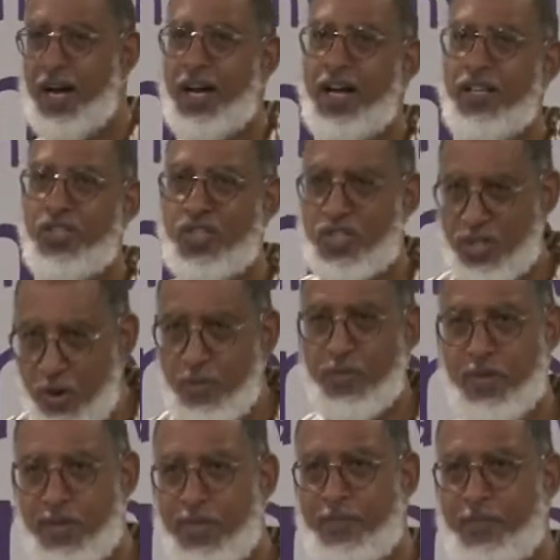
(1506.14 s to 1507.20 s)

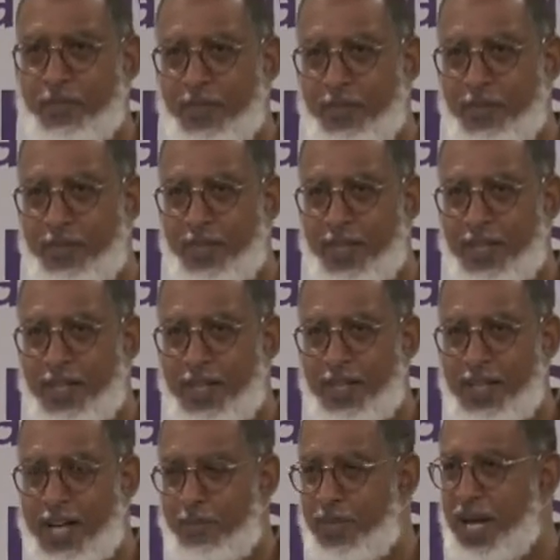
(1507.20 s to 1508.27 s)
uncertain
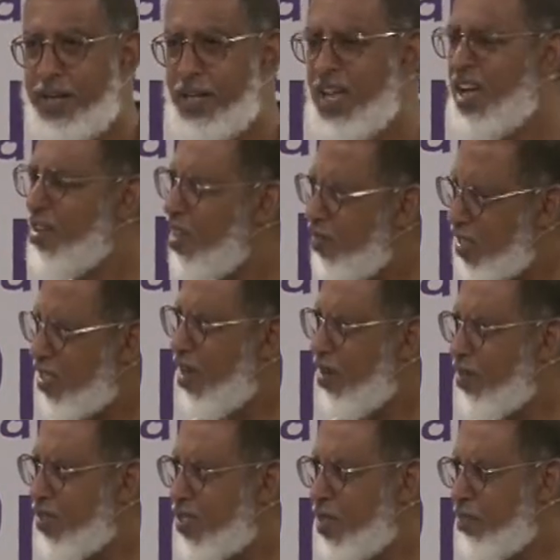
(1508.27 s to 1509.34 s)
about it. You ever
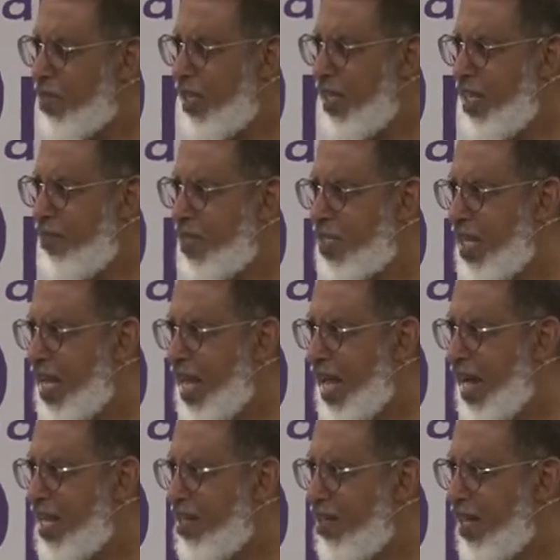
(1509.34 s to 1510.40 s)
talk to some believers
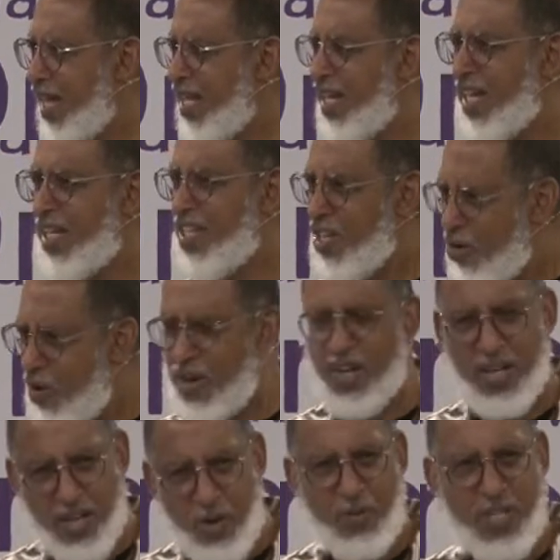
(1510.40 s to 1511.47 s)
and you're like, you ought to
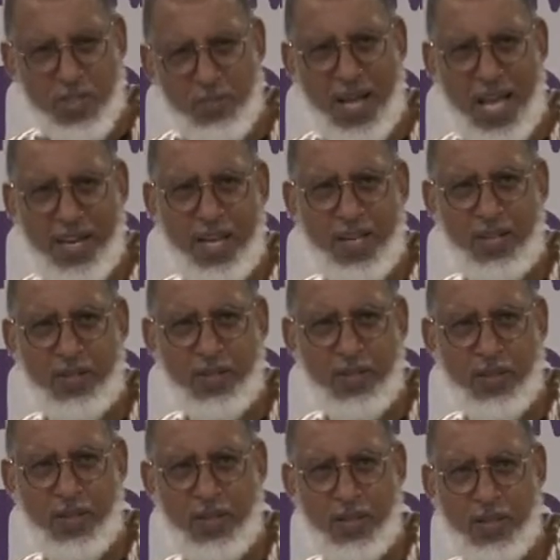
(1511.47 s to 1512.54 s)
know this by now?
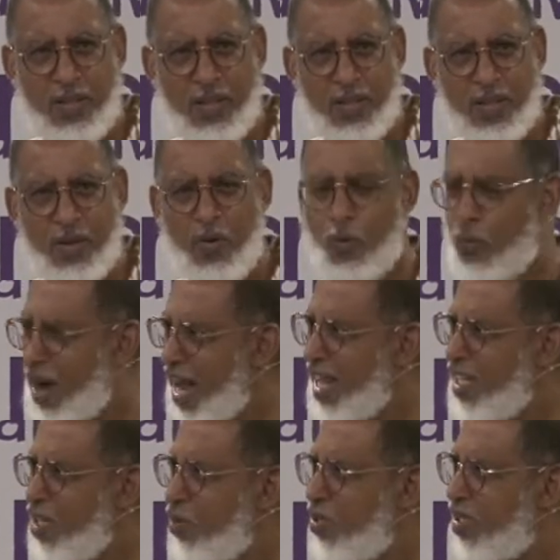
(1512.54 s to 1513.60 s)
Why are
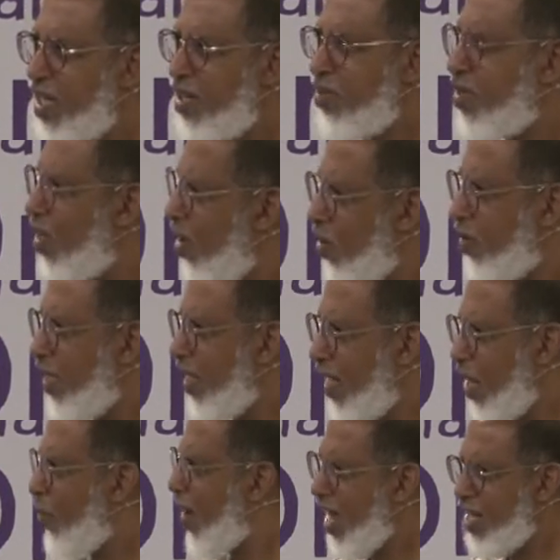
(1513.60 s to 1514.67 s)
you still talking?
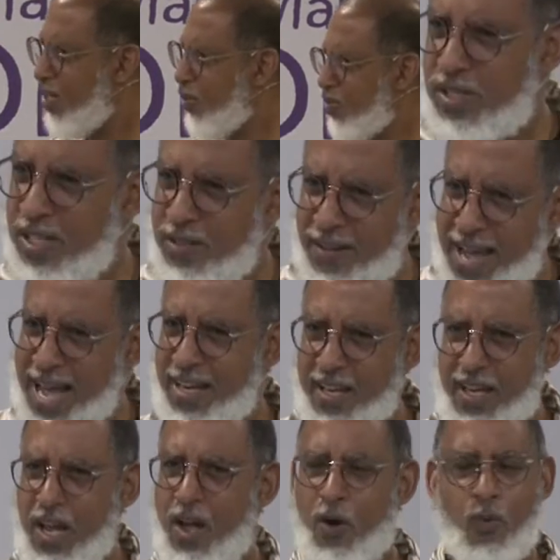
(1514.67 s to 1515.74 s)
Why are you still acting?
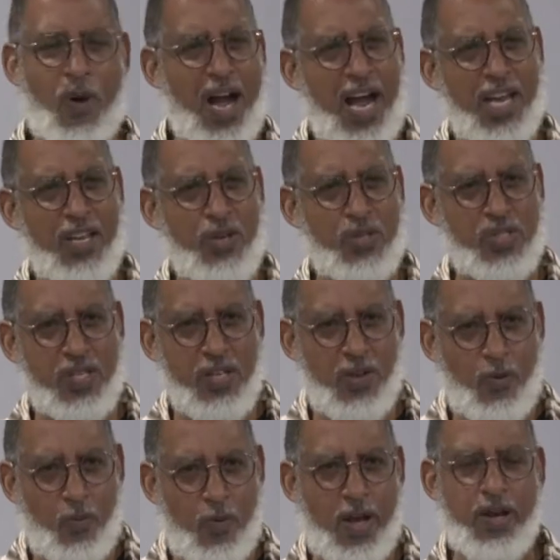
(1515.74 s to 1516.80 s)
Why are you
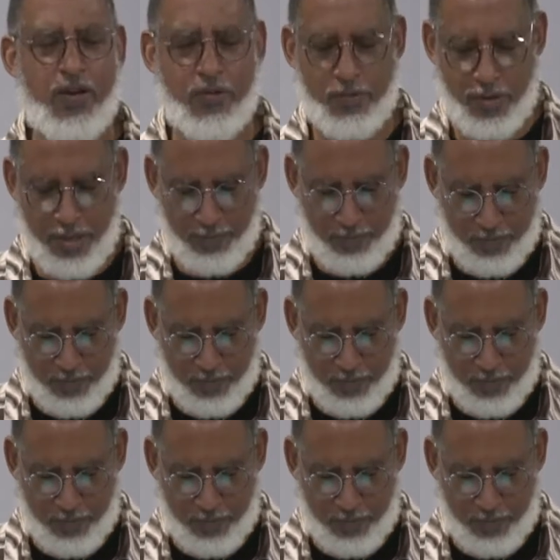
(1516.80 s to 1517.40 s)
still wondering?